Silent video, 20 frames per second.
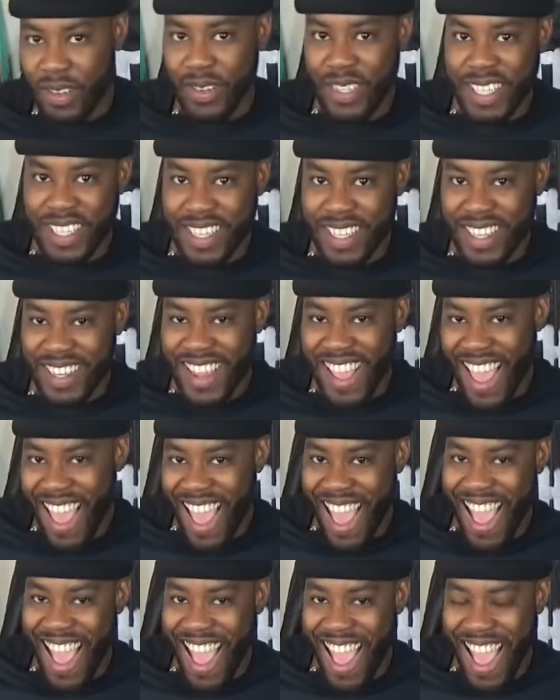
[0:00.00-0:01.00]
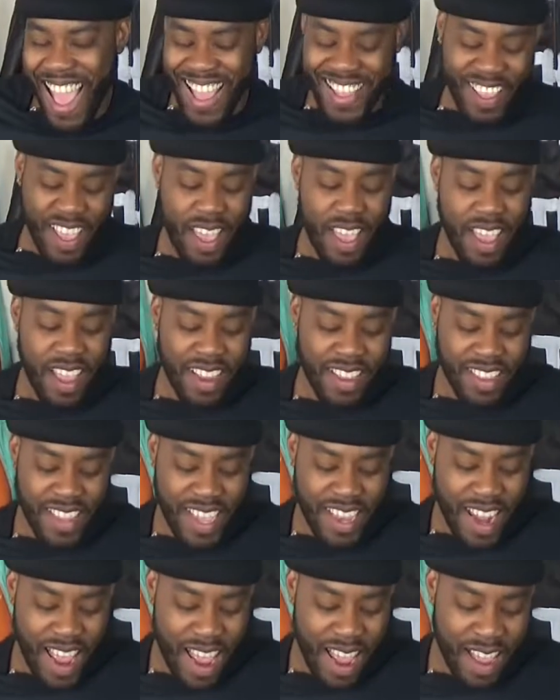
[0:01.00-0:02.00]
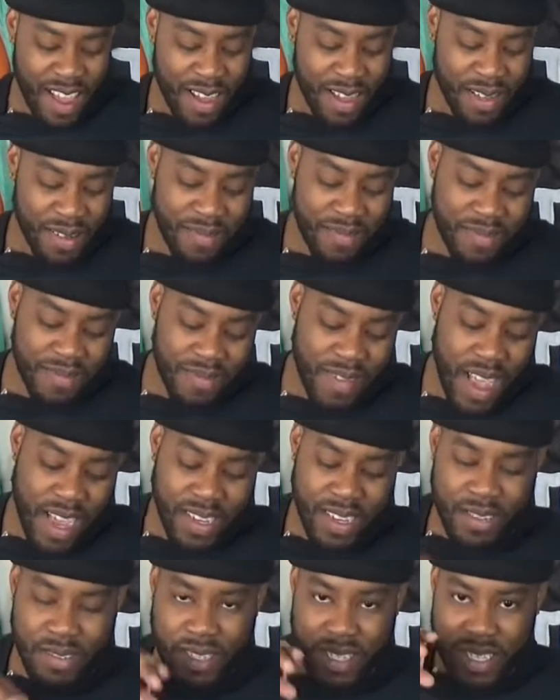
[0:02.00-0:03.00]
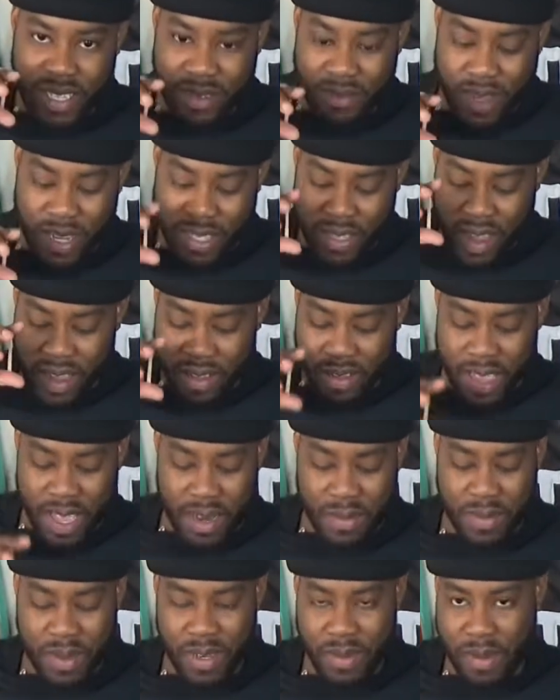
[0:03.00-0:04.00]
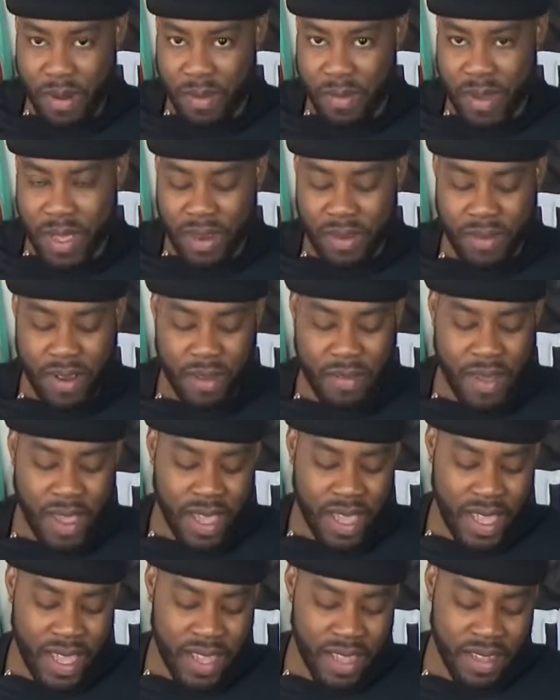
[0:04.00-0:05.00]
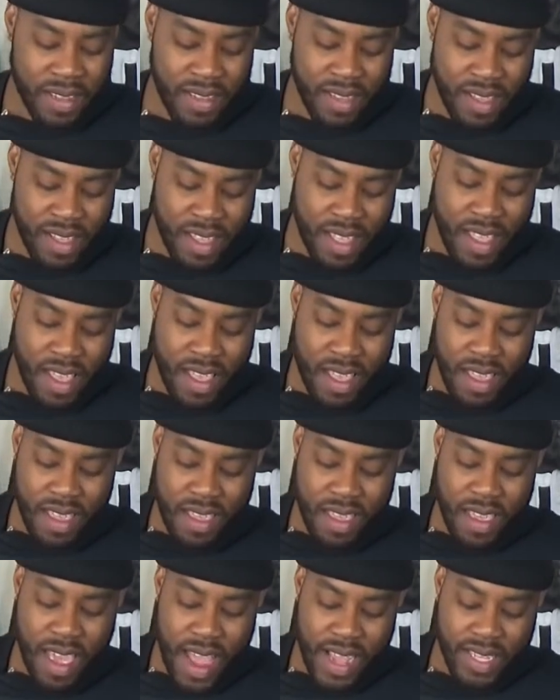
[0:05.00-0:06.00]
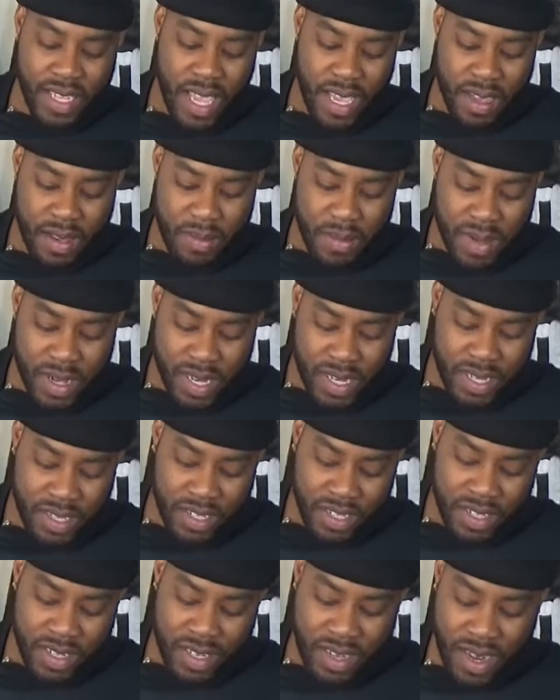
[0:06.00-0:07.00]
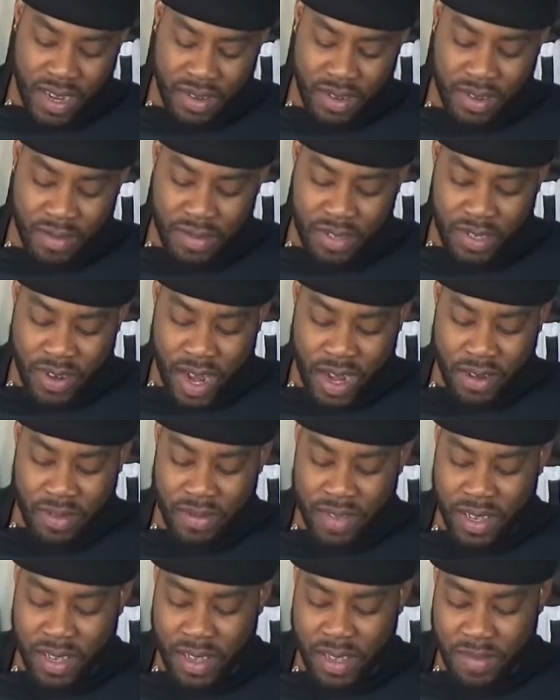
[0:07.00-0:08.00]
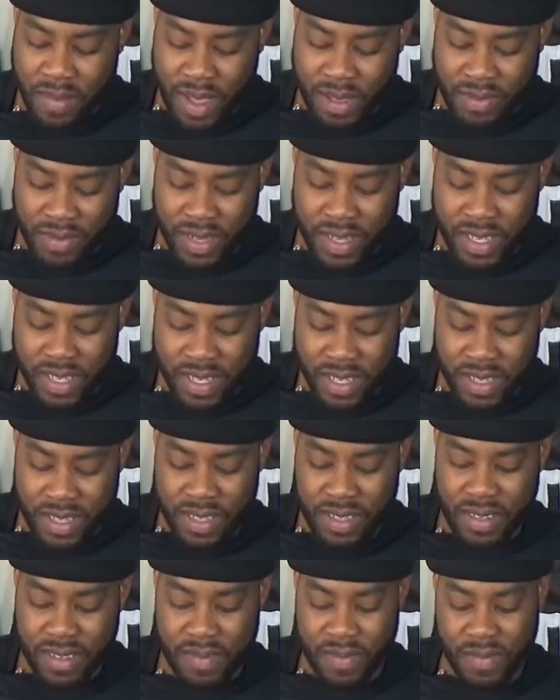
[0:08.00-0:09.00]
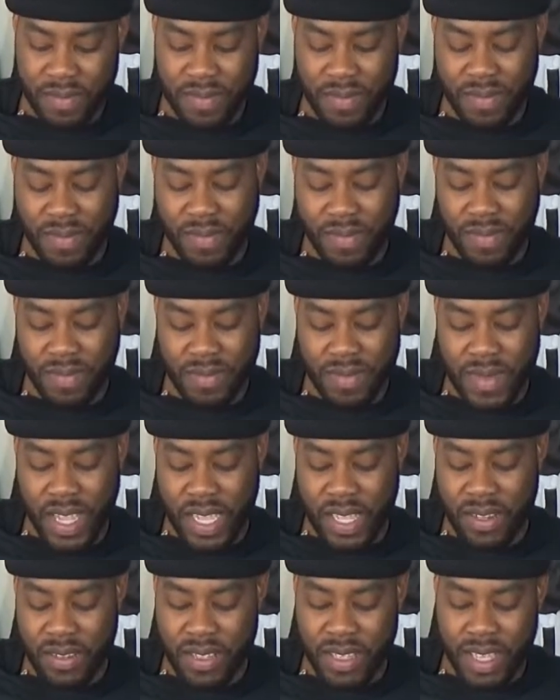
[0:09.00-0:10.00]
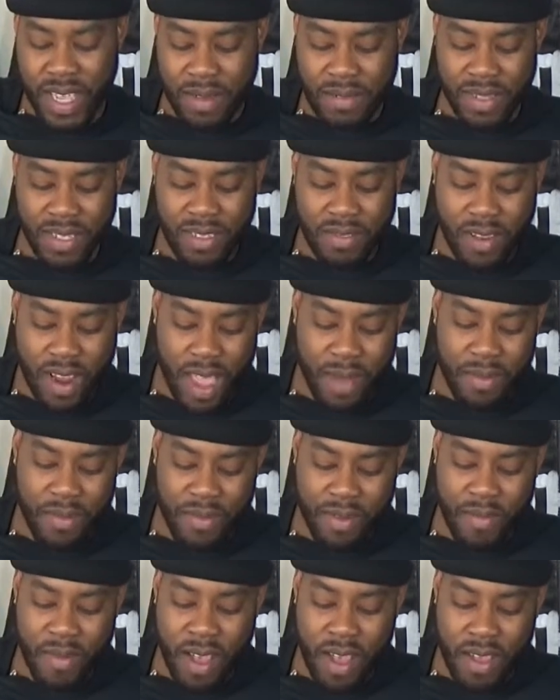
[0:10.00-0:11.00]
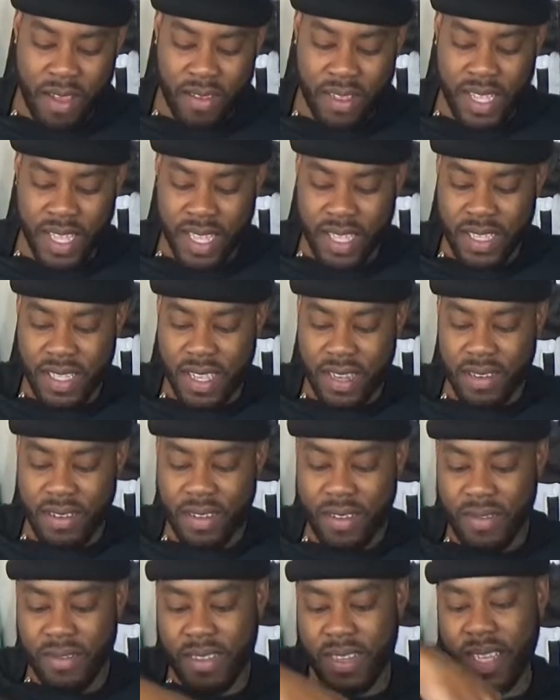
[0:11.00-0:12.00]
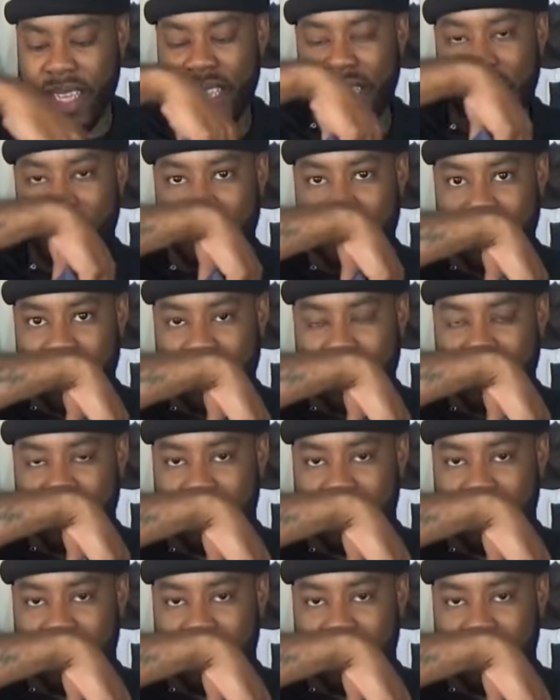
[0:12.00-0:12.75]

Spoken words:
good that I do it this way. So I go ahead and put the rubber band around my hand. I take a bunch, and I normally try to fill up my fist. And you see I'm just grabbing from all ends that are going in the